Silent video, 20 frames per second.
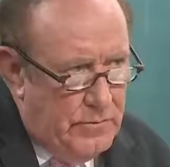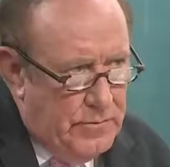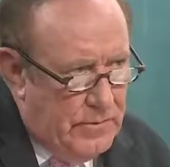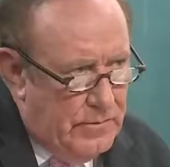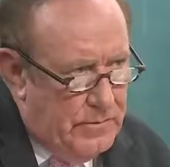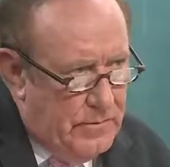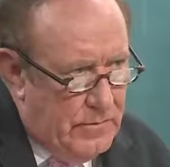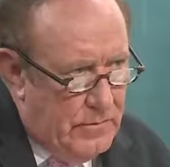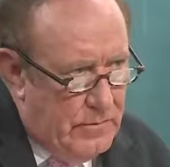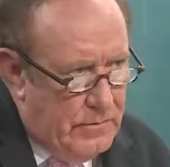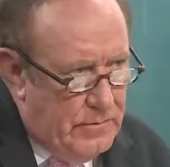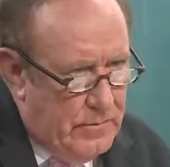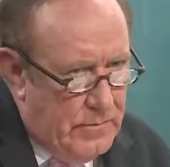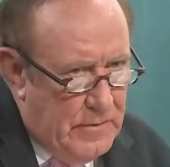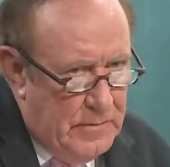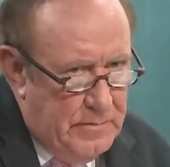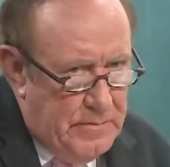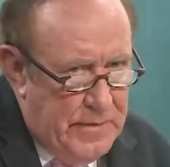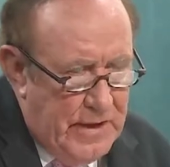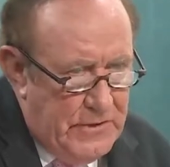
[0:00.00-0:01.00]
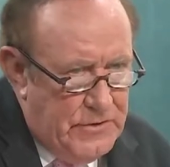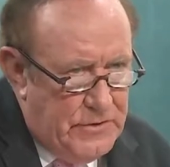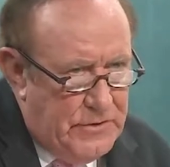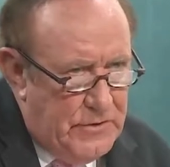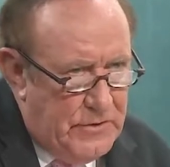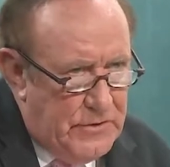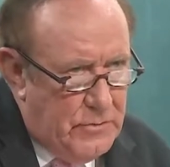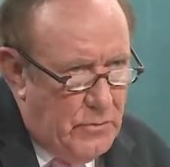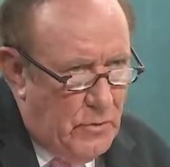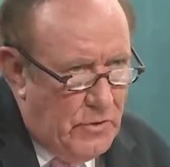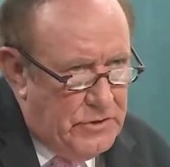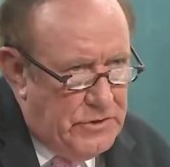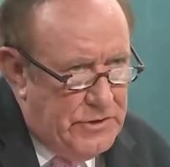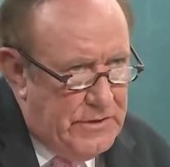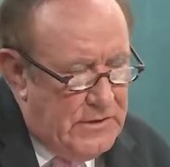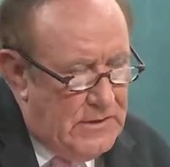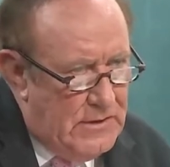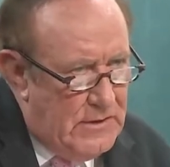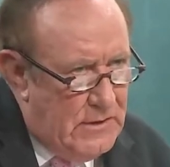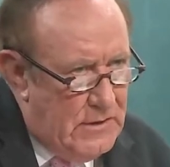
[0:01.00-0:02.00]
but pensioners
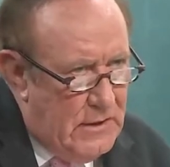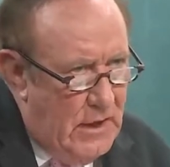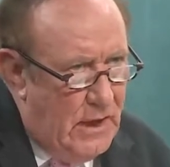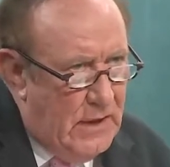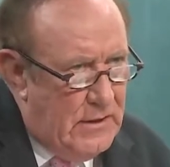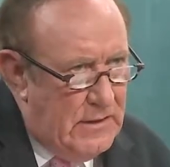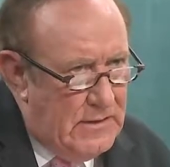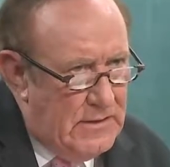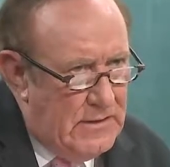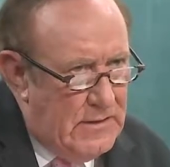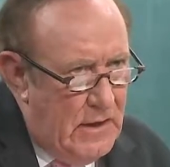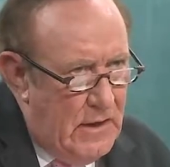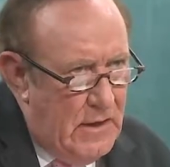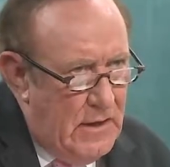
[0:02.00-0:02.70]
watching tonight,